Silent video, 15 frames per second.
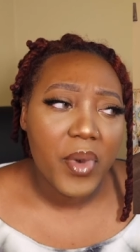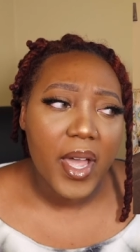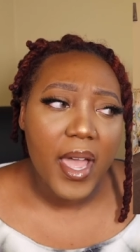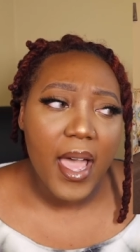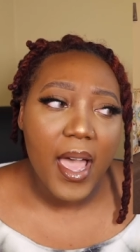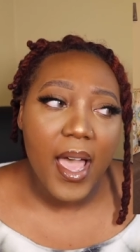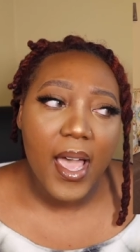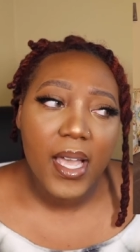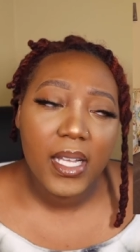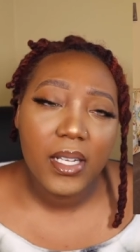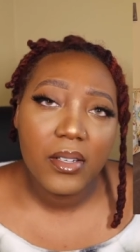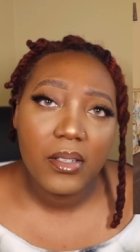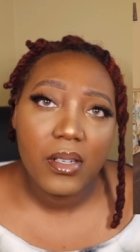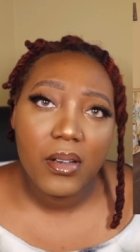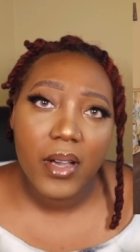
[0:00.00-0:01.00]
but I
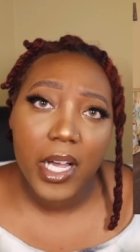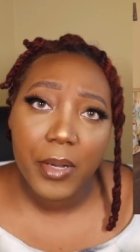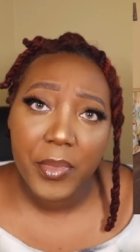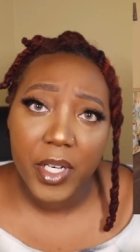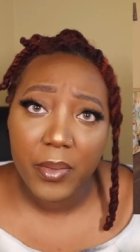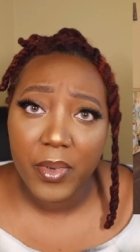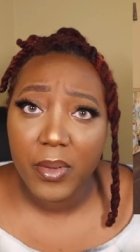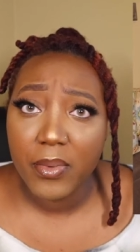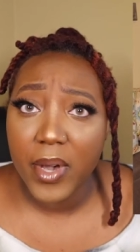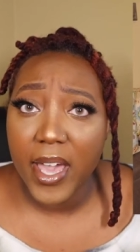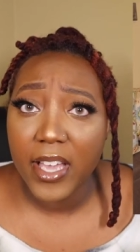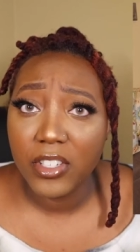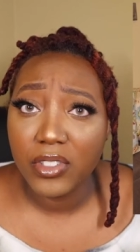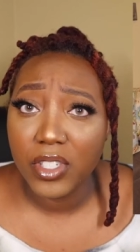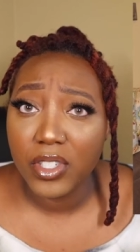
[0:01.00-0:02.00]
don't know how many people
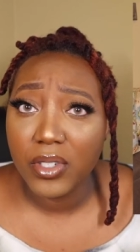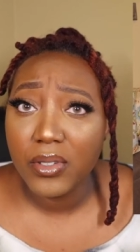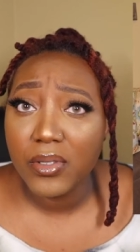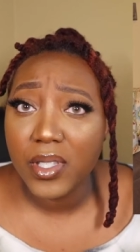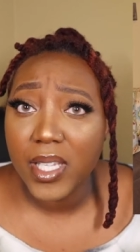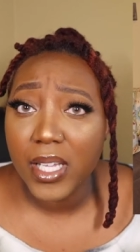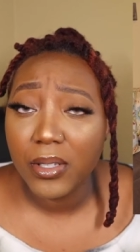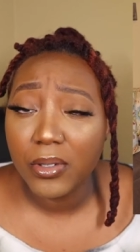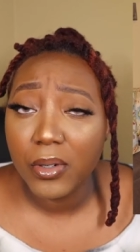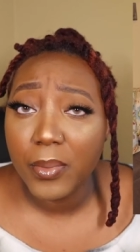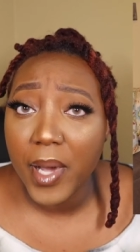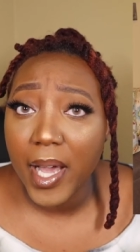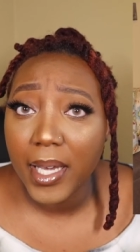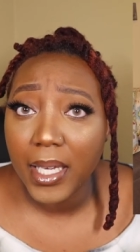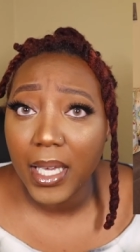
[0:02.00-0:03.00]
actually use that little
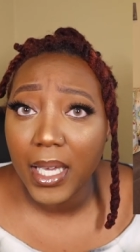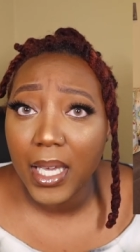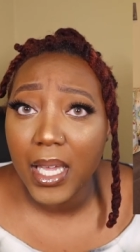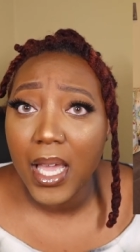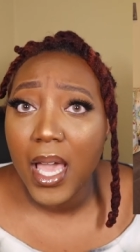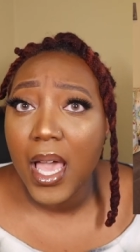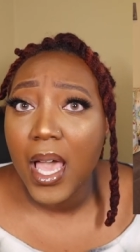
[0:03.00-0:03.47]
pocket.